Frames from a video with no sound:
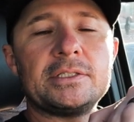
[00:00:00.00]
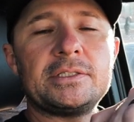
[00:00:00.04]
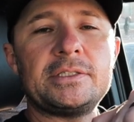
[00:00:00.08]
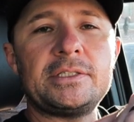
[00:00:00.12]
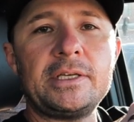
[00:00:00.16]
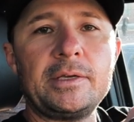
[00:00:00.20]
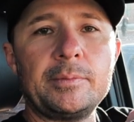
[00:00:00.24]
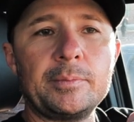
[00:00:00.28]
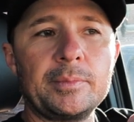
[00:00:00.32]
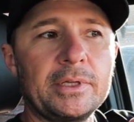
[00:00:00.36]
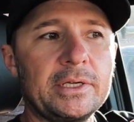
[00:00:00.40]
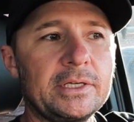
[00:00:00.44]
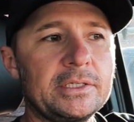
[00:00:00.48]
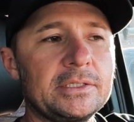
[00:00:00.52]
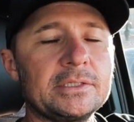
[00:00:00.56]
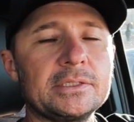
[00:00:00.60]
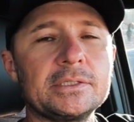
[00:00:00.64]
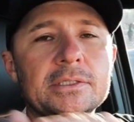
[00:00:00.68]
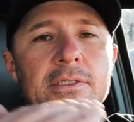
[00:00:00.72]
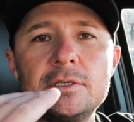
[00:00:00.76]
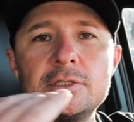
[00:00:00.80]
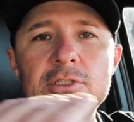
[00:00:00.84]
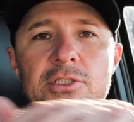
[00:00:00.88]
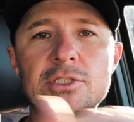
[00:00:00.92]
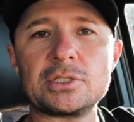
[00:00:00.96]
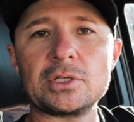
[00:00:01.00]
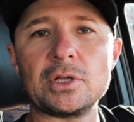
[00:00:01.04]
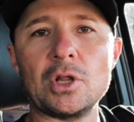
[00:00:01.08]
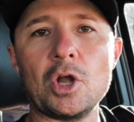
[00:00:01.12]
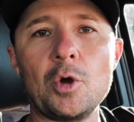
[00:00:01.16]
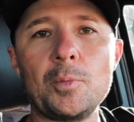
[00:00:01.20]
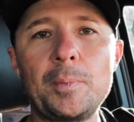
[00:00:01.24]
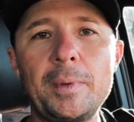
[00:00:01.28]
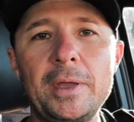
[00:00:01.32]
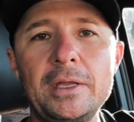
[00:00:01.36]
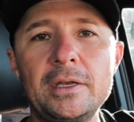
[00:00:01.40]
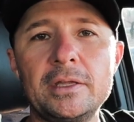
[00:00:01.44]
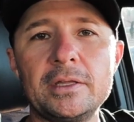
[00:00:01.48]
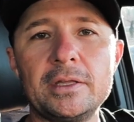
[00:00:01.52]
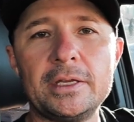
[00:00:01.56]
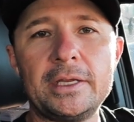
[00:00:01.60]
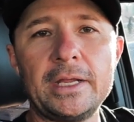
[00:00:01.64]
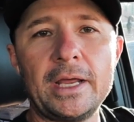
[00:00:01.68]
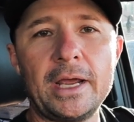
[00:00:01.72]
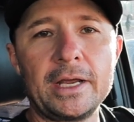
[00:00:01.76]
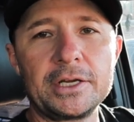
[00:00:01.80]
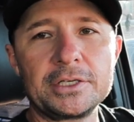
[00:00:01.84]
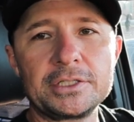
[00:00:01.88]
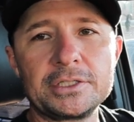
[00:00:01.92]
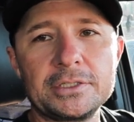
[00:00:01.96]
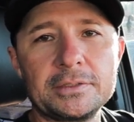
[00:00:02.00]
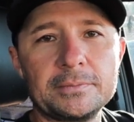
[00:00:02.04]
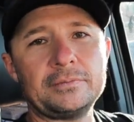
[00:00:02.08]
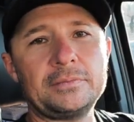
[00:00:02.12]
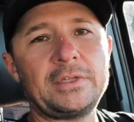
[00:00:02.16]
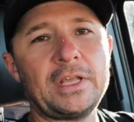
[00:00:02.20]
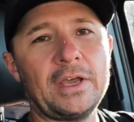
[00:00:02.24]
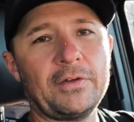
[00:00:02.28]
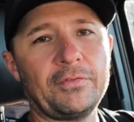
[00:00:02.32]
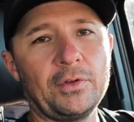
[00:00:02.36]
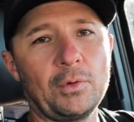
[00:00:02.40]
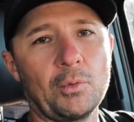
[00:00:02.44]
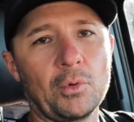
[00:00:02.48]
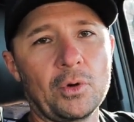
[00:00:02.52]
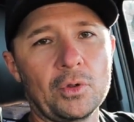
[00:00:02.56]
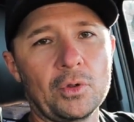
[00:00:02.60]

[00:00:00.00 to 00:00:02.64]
seamless slope into the dash. Definitely